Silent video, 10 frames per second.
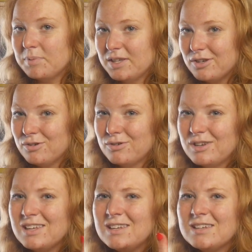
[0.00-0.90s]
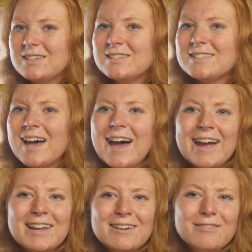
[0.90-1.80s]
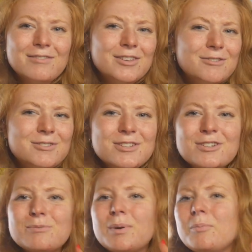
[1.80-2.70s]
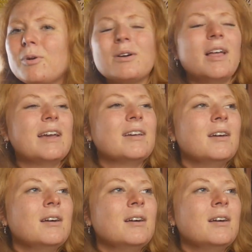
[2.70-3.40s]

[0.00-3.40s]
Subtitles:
beauty side of YouTube, but more like,